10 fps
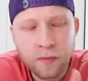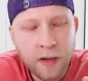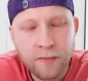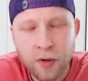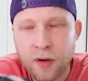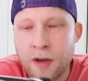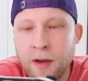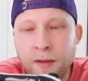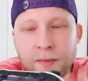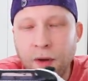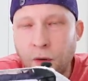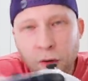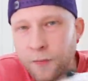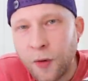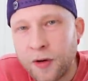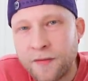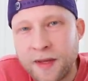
Remember, the whole point of